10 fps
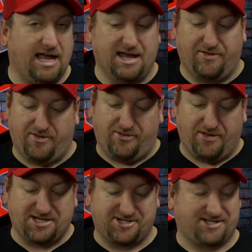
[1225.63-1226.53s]
And
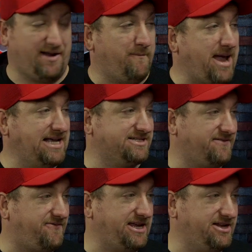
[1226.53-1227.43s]
that's just an amazing
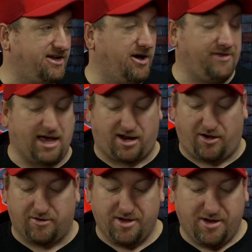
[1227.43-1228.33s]
feat to go that long.